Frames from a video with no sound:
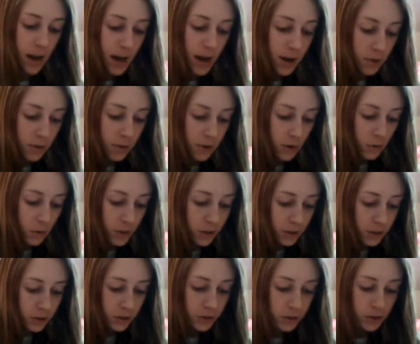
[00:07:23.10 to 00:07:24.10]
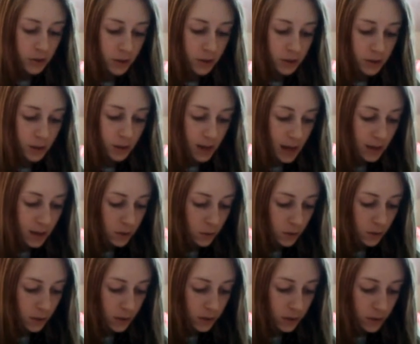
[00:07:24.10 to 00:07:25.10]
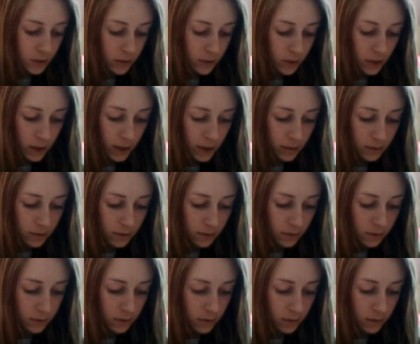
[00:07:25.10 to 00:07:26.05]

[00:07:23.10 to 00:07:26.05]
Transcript: I don't know which is the last one that I showed you guys.